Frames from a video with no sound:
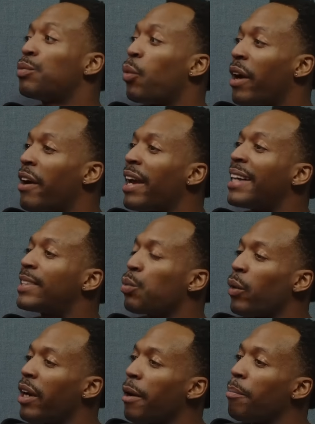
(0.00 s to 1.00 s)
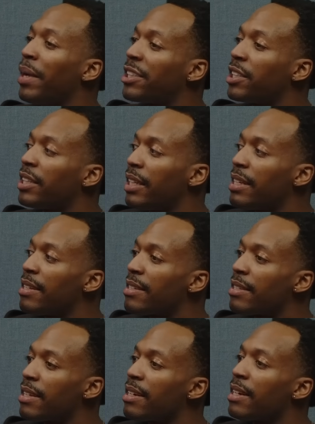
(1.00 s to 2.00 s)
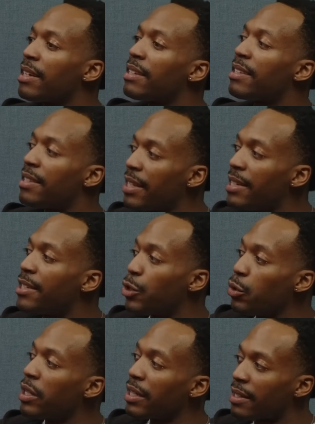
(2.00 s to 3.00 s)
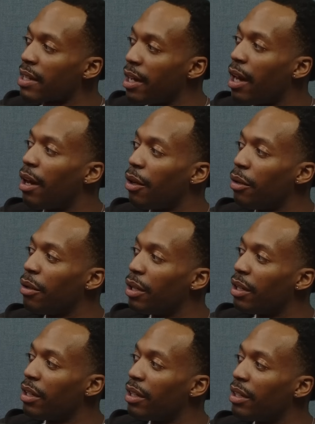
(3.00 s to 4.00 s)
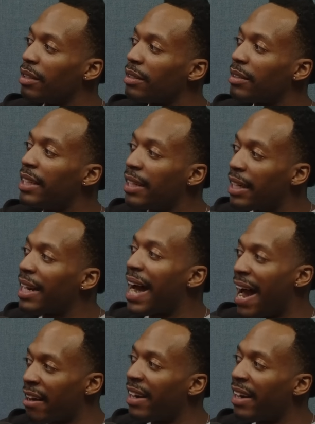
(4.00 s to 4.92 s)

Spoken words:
where Michigan's C students go to get a higher